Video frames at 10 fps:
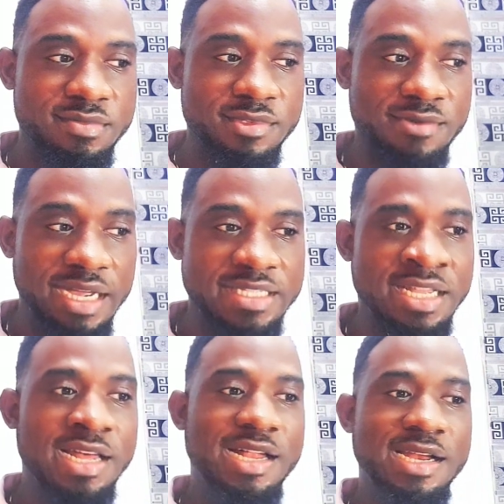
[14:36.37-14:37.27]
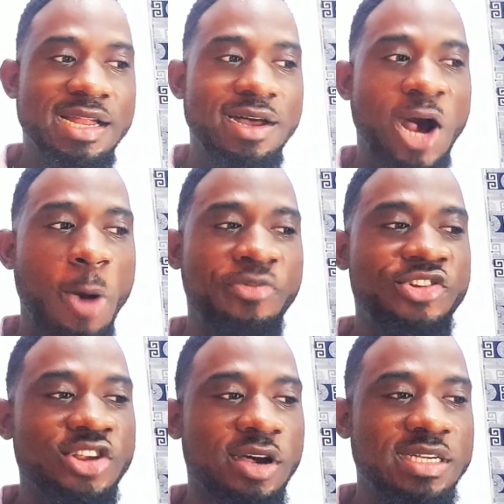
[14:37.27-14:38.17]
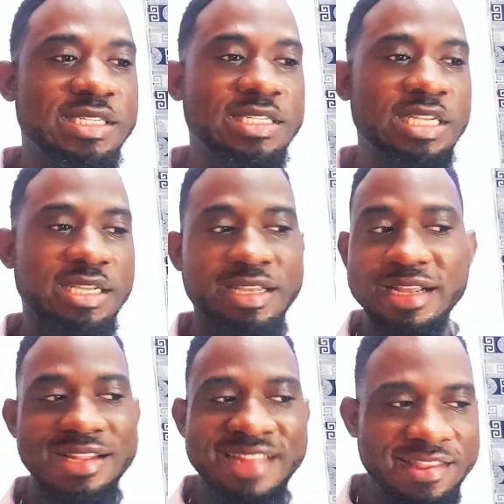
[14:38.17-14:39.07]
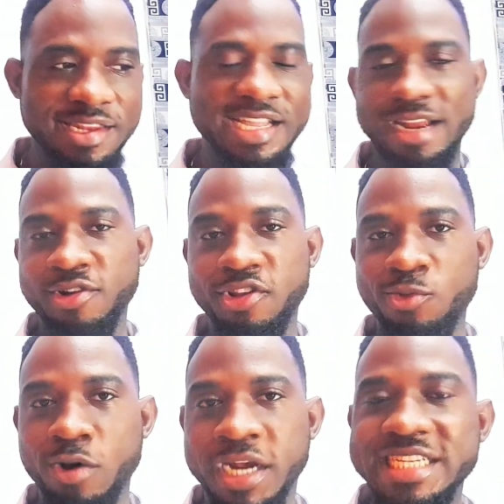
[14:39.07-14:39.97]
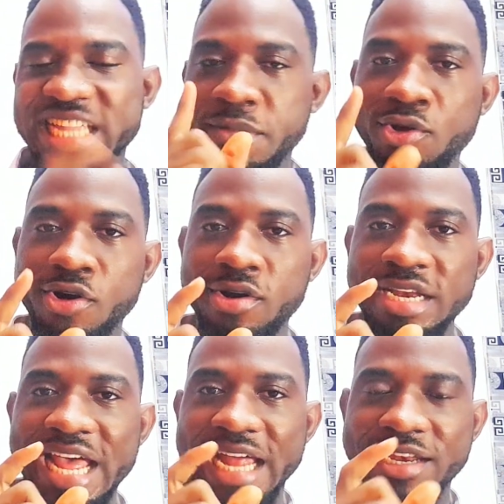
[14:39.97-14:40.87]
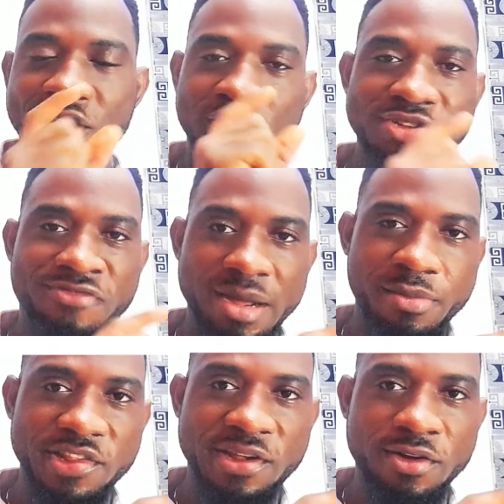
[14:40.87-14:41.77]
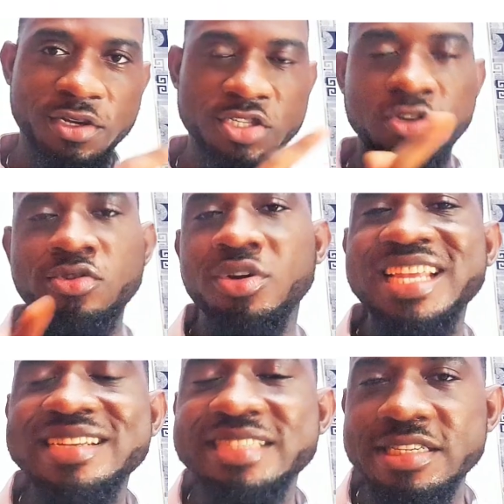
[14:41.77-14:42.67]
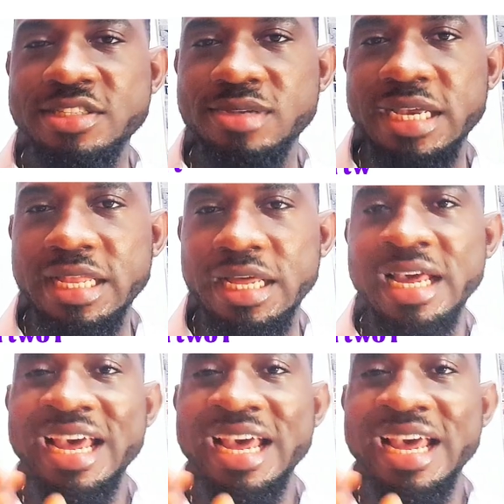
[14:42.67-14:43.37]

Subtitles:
right? Option C certainly cannot work. The semicolon and the FANBOYS conjunction do not exist together,